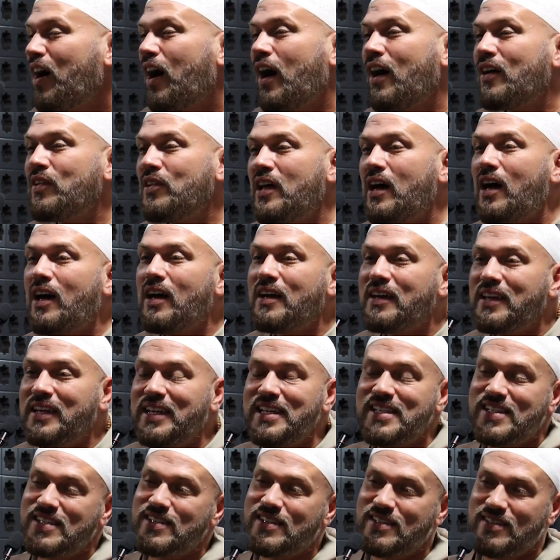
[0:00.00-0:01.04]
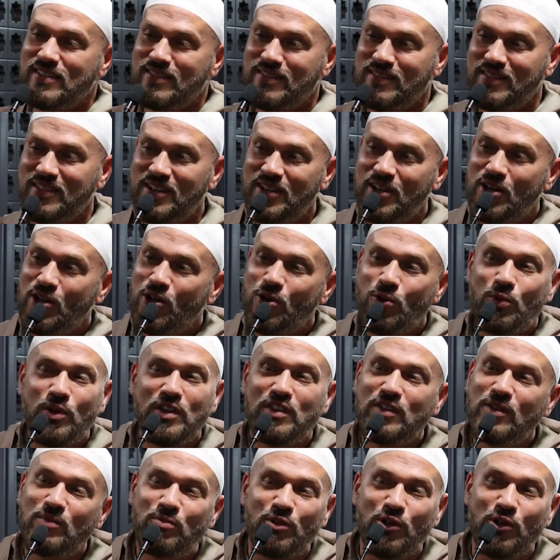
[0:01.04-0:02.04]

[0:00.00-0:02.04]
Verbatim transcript: Allah is with the